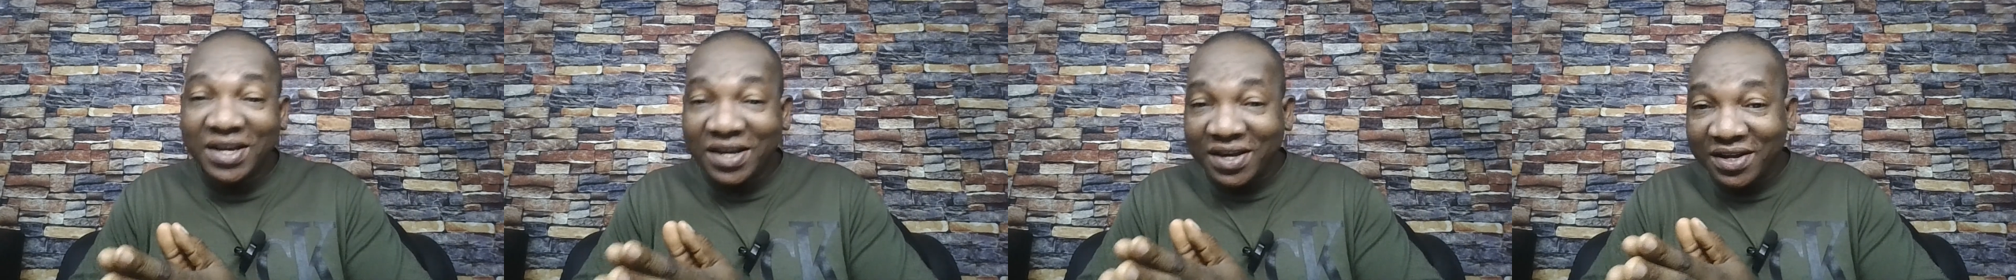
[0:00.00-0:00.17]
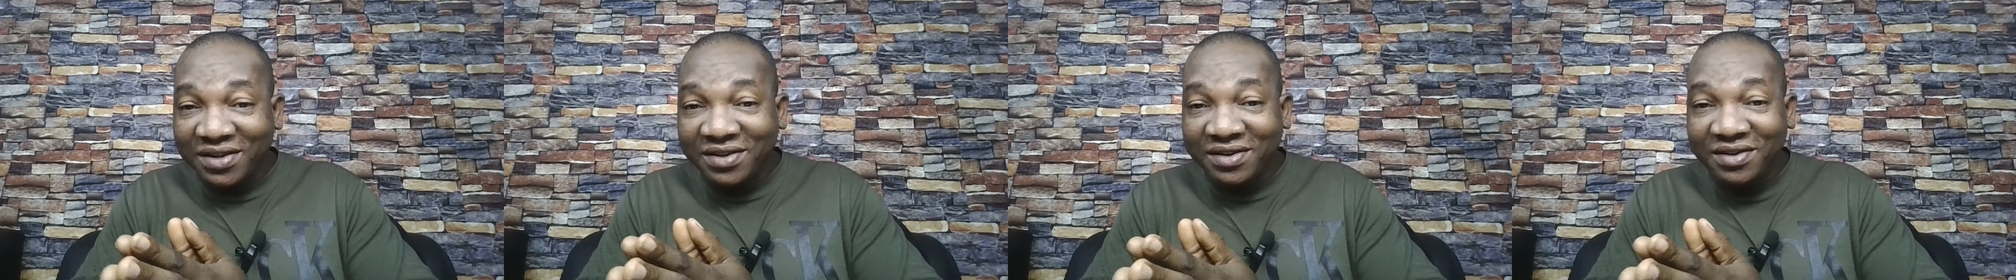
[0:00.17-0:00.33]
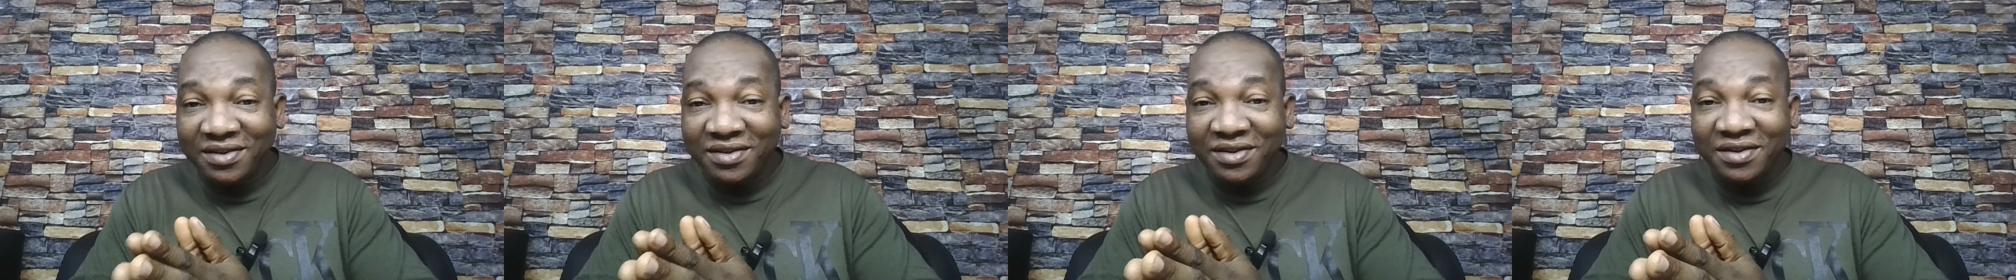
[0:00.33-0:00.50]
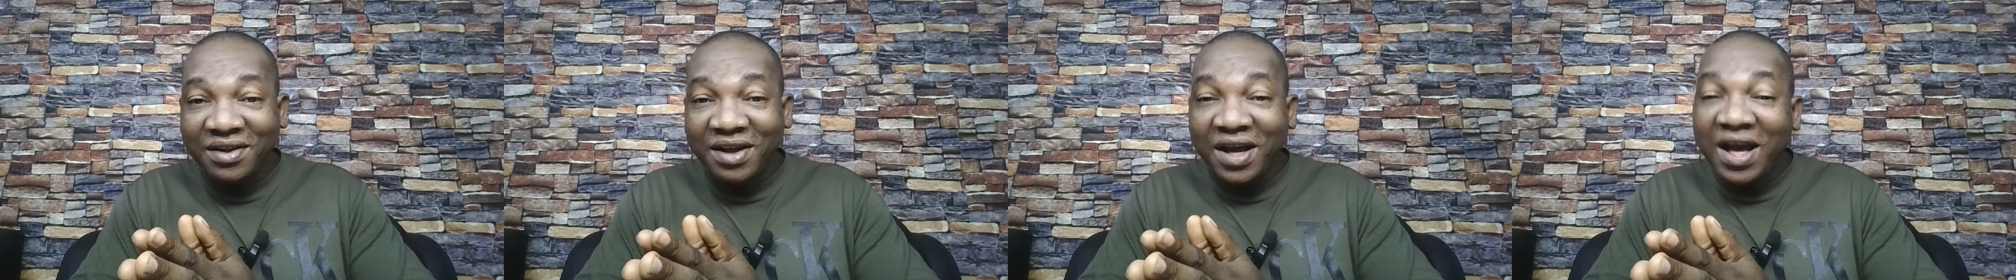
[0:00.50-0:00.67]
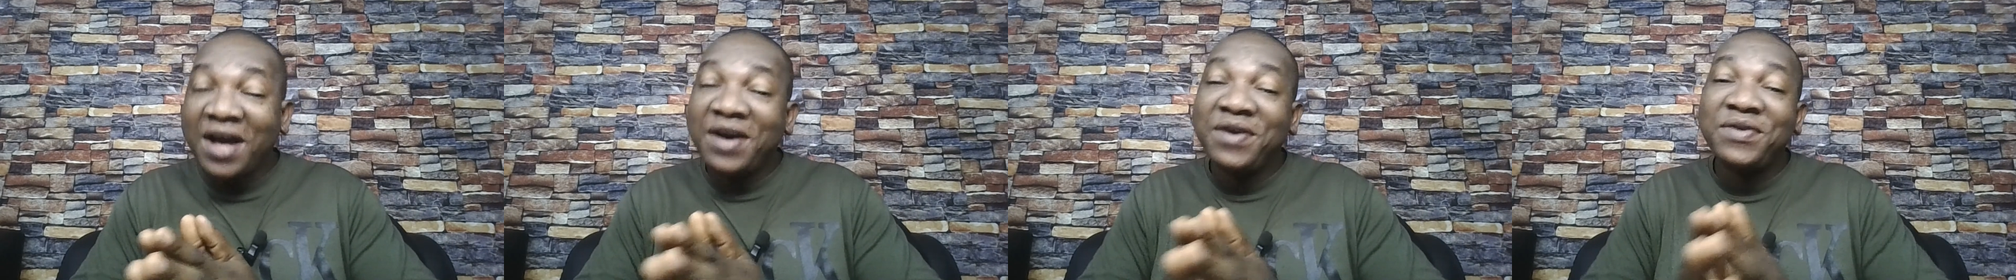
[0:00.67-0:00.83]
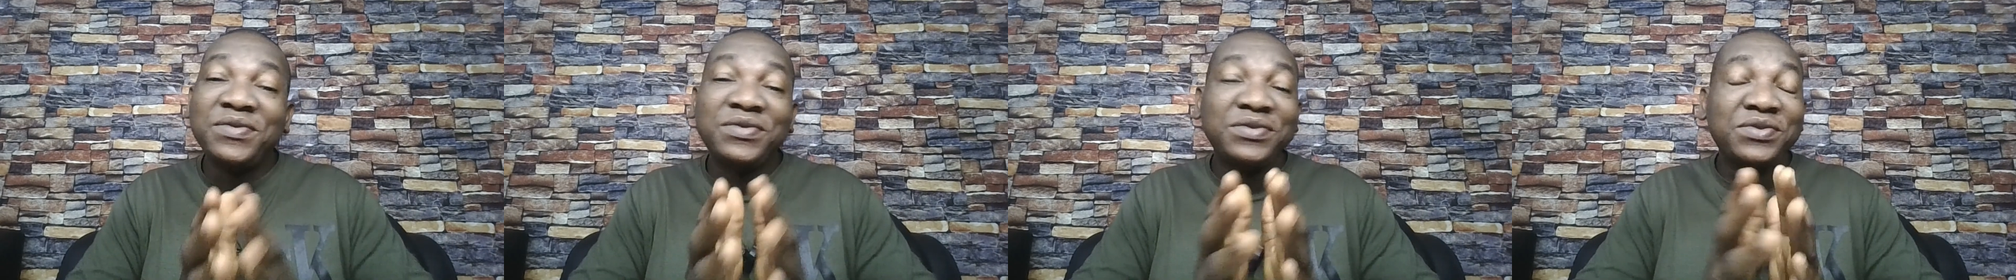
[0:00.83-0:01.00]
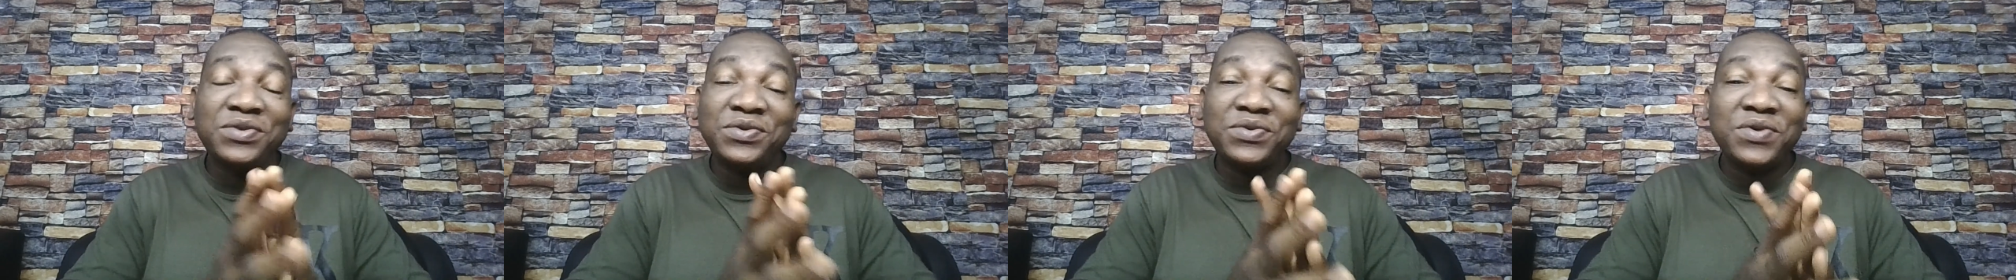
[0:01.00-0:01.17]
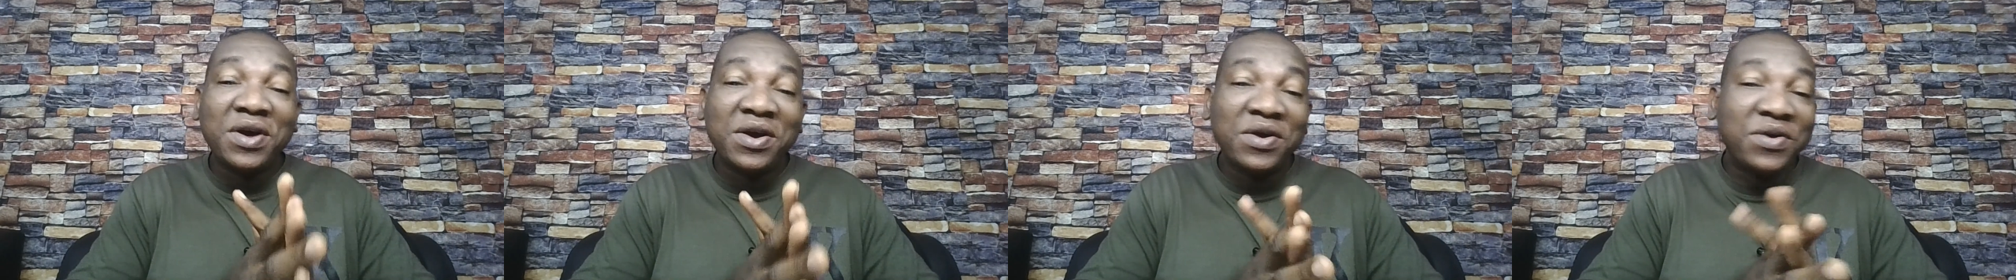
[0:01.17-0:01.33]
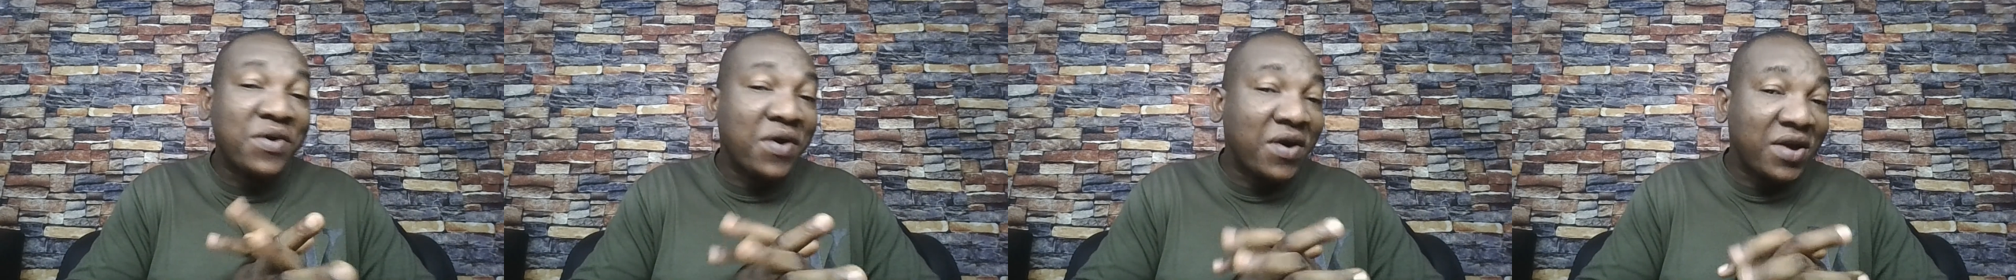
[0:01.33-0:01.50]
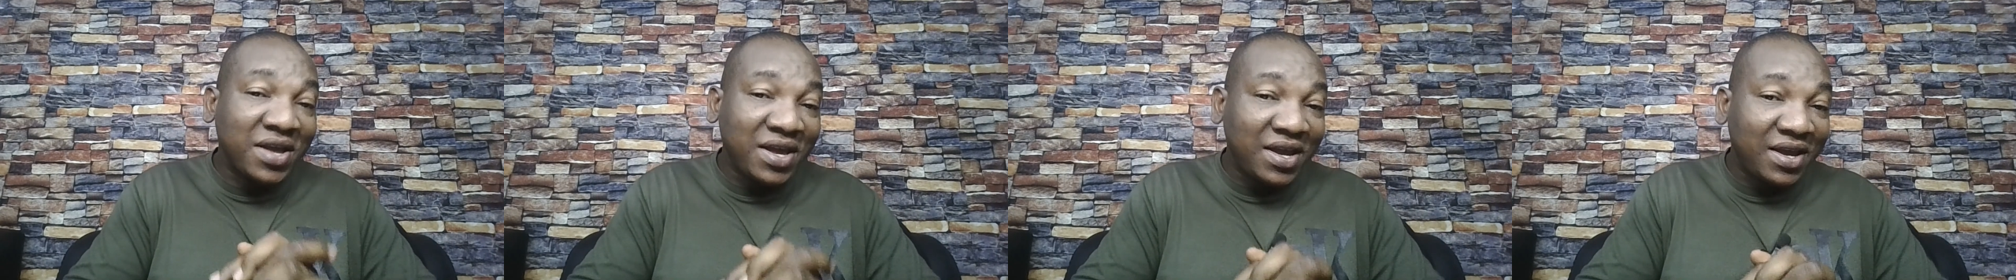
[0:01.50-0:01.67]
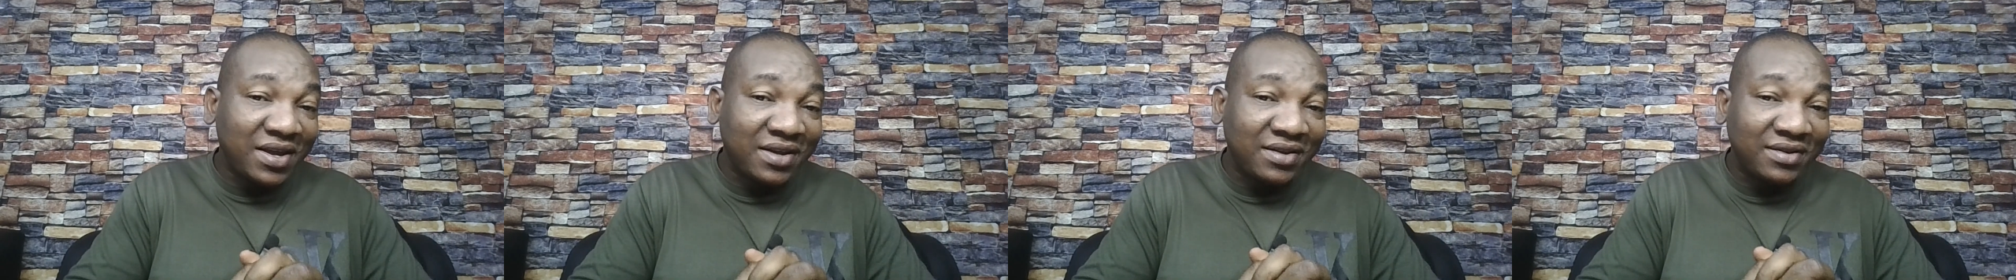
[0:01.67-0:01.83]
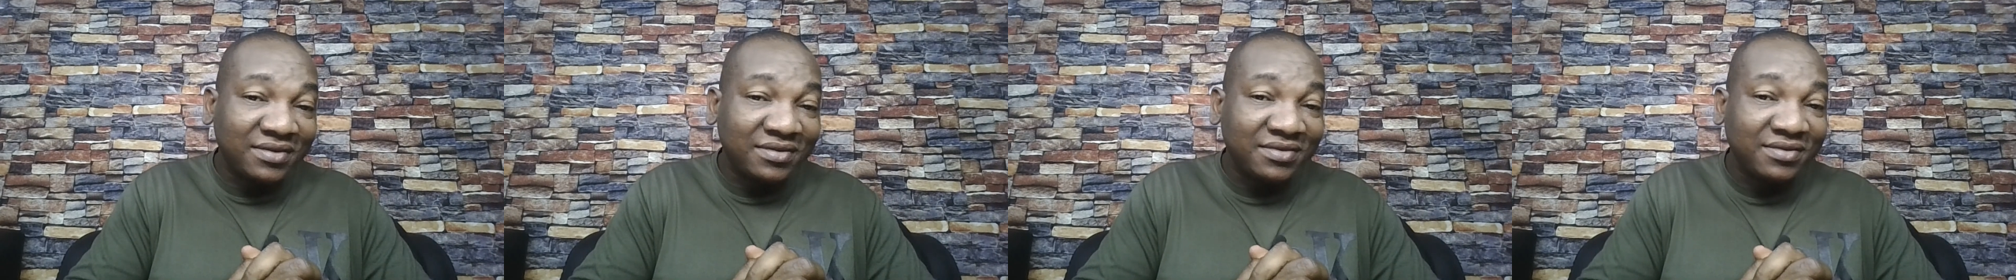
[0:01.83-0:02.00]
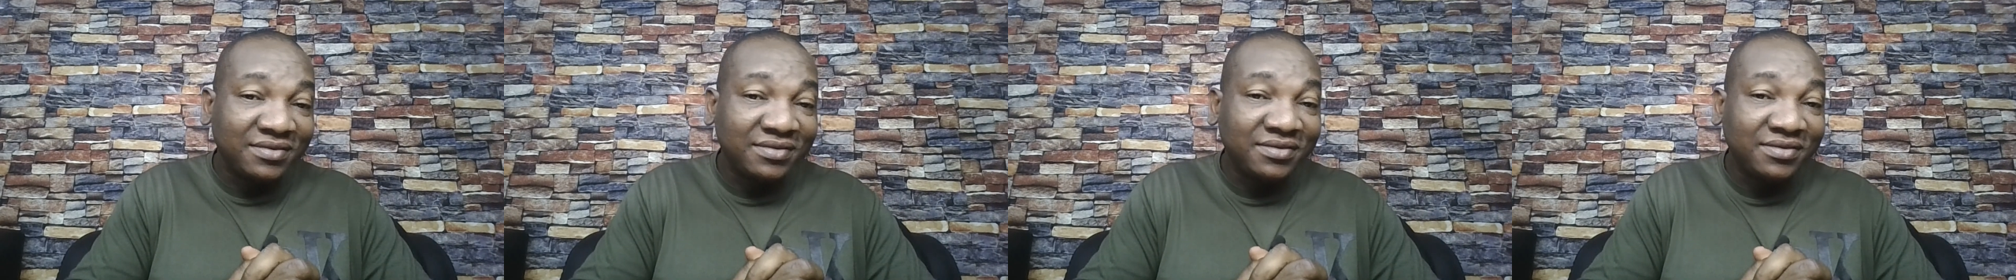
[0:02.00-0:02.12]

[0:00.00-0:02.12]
in and who do not go in.